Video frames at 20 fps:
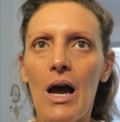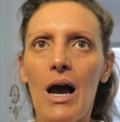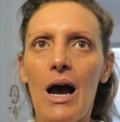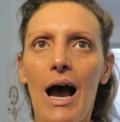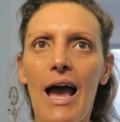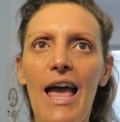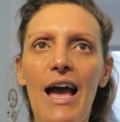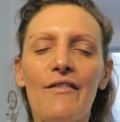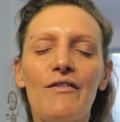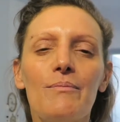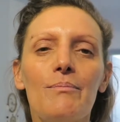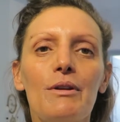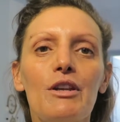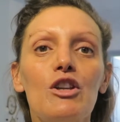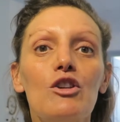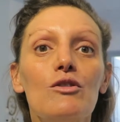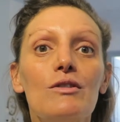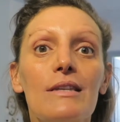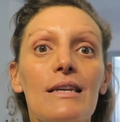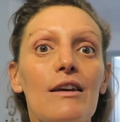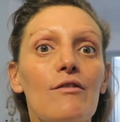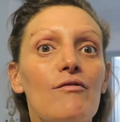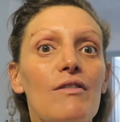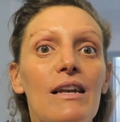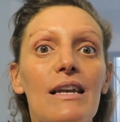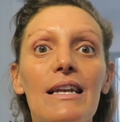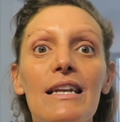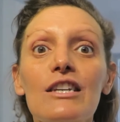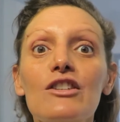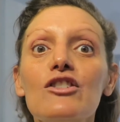I haven't been using it
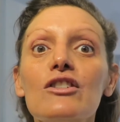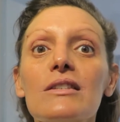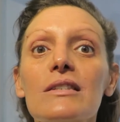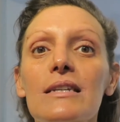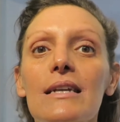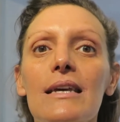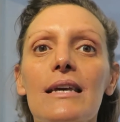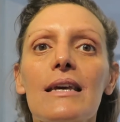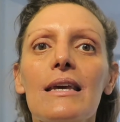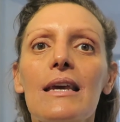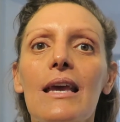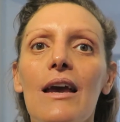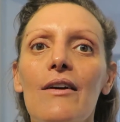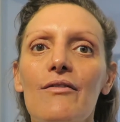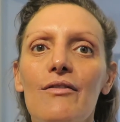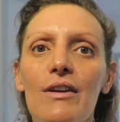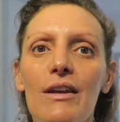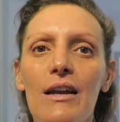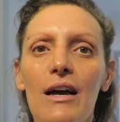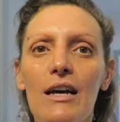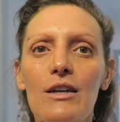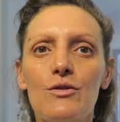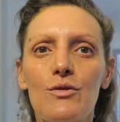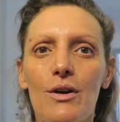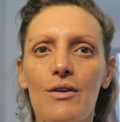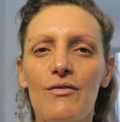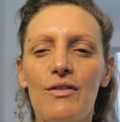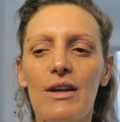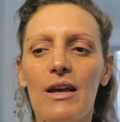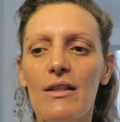religiously every night
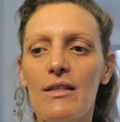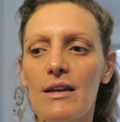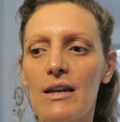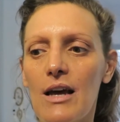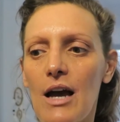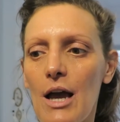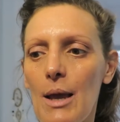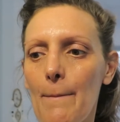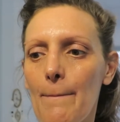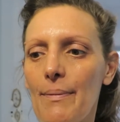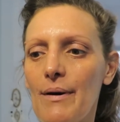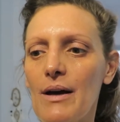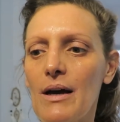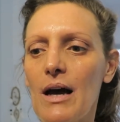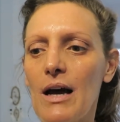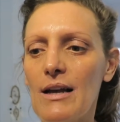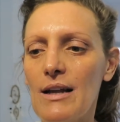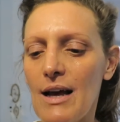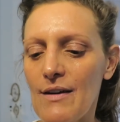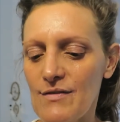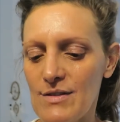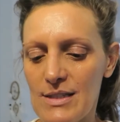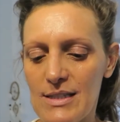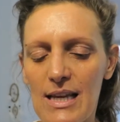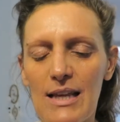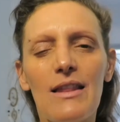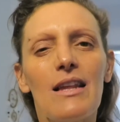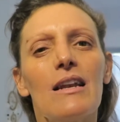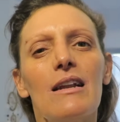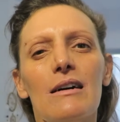or every other night, but I have to
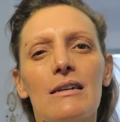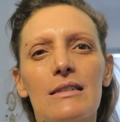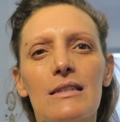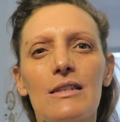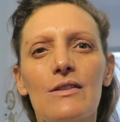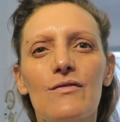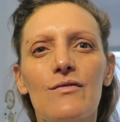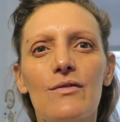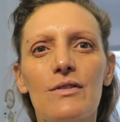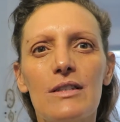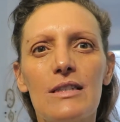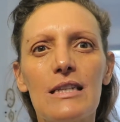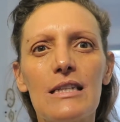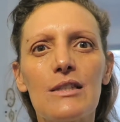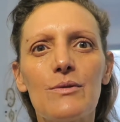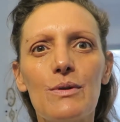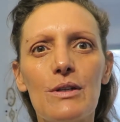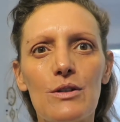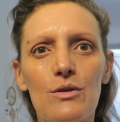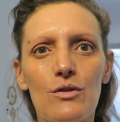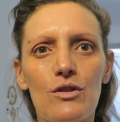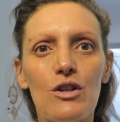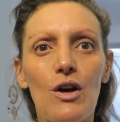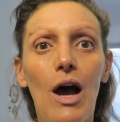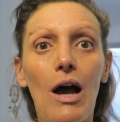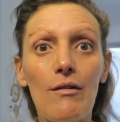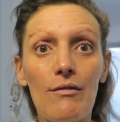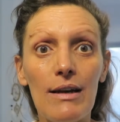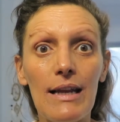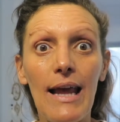say in the last sort of 6 weeks or so
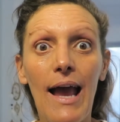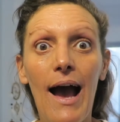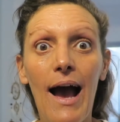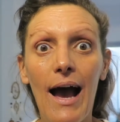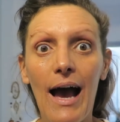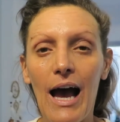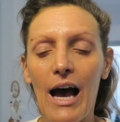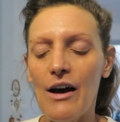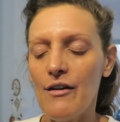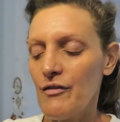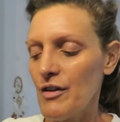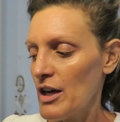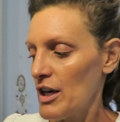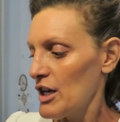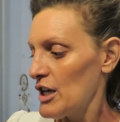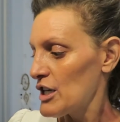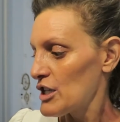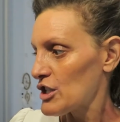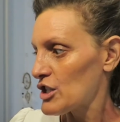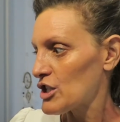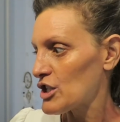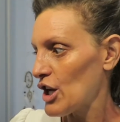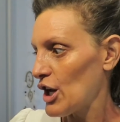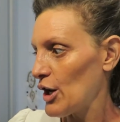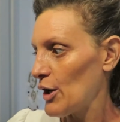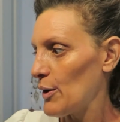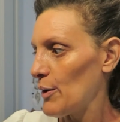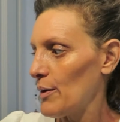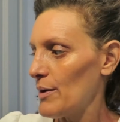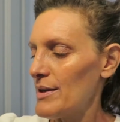I really have.
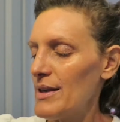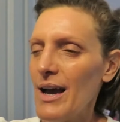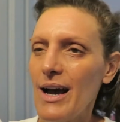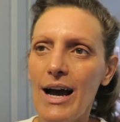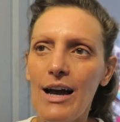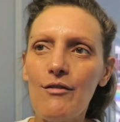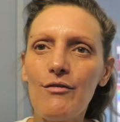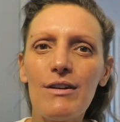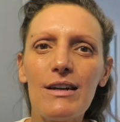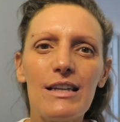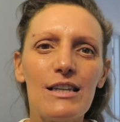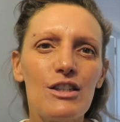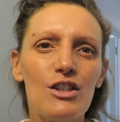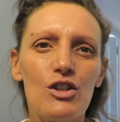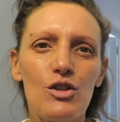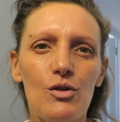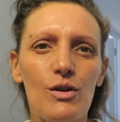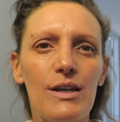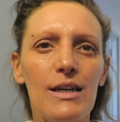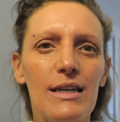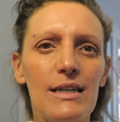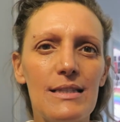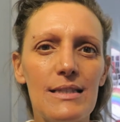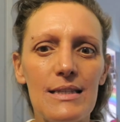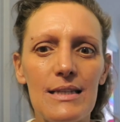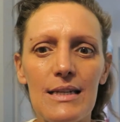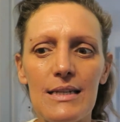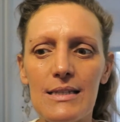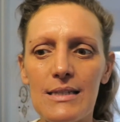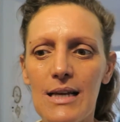So yeah, I really enjoy
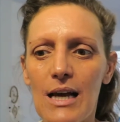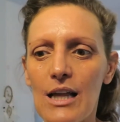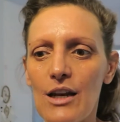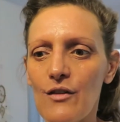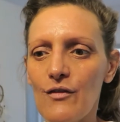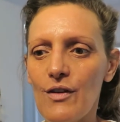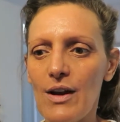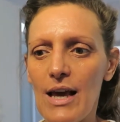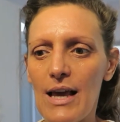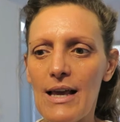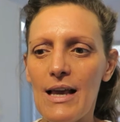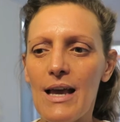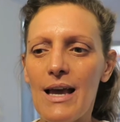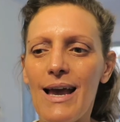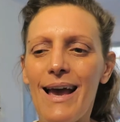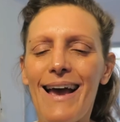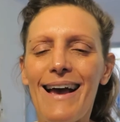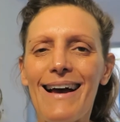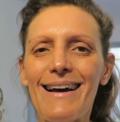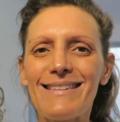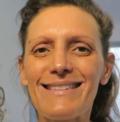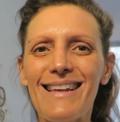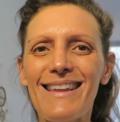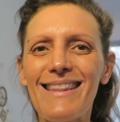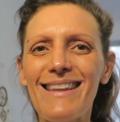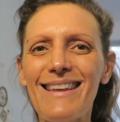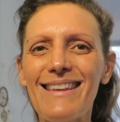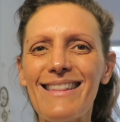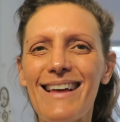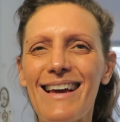it, and it's kind of like
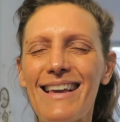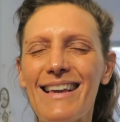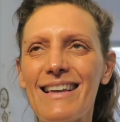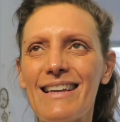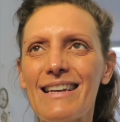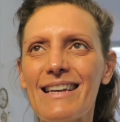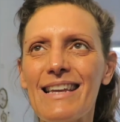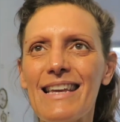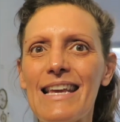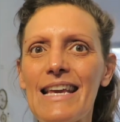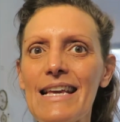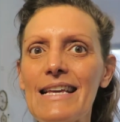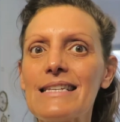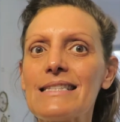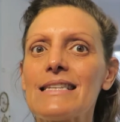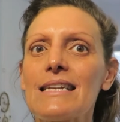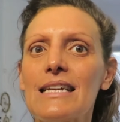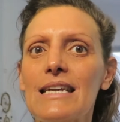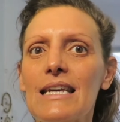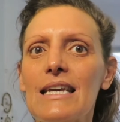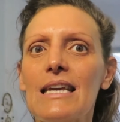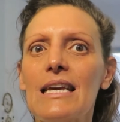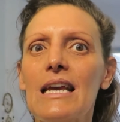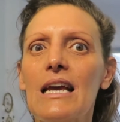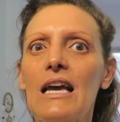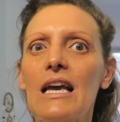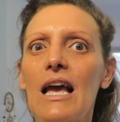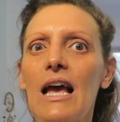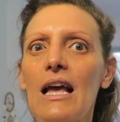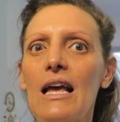something that I can
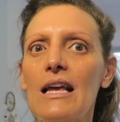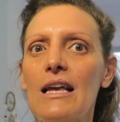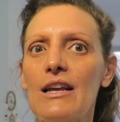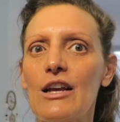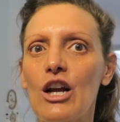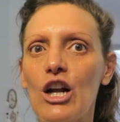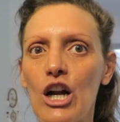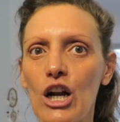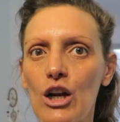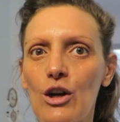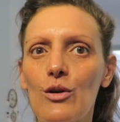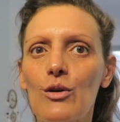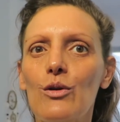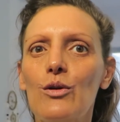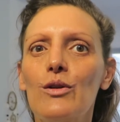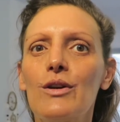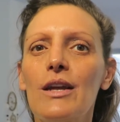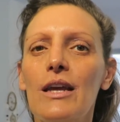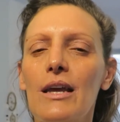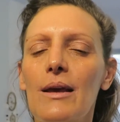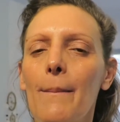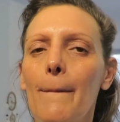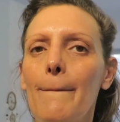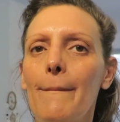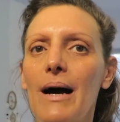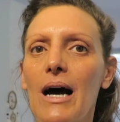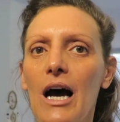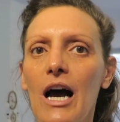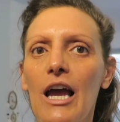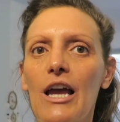easily include in
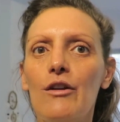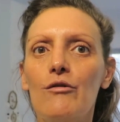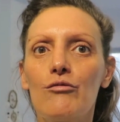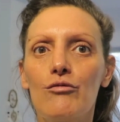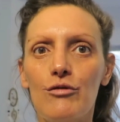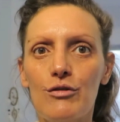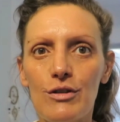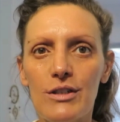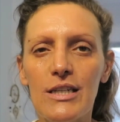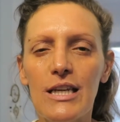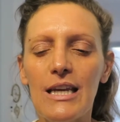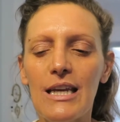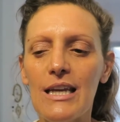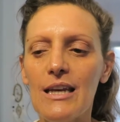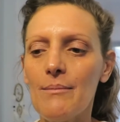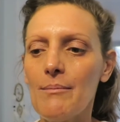my routine.